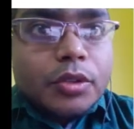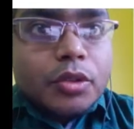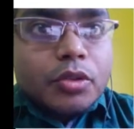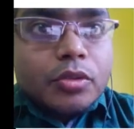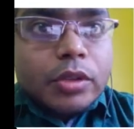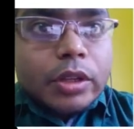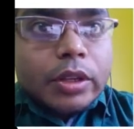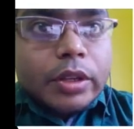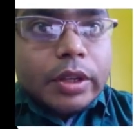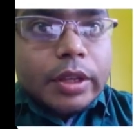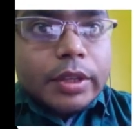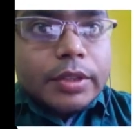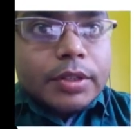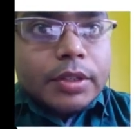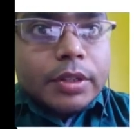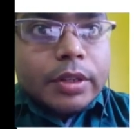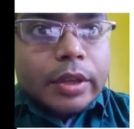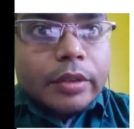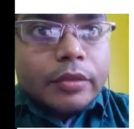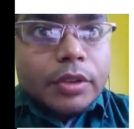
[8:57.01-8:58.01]
So the next
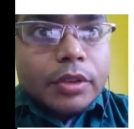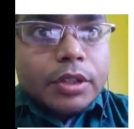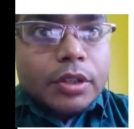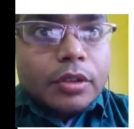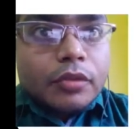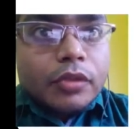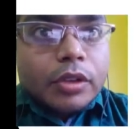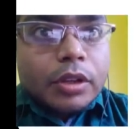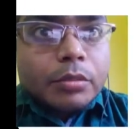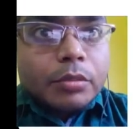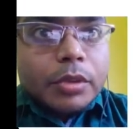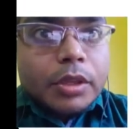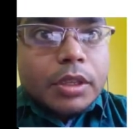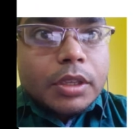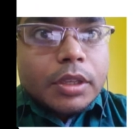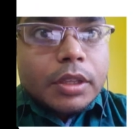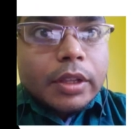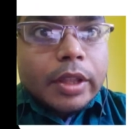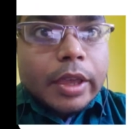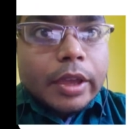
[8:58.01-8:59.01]
derivation will be
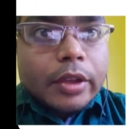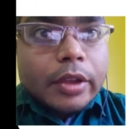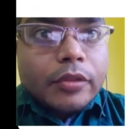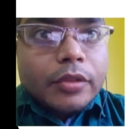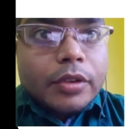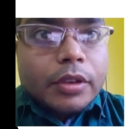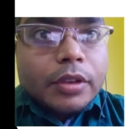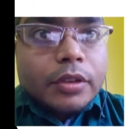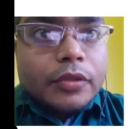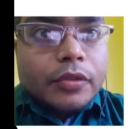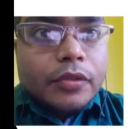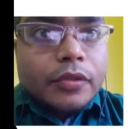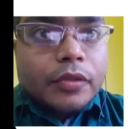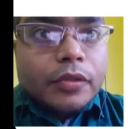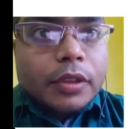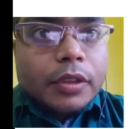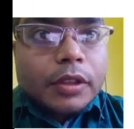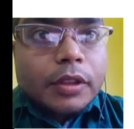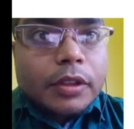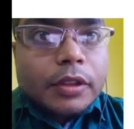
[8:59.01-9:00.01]
electric
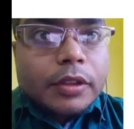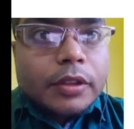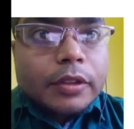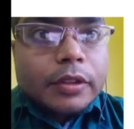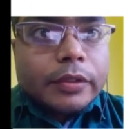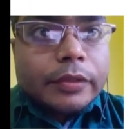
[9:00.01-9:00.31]
field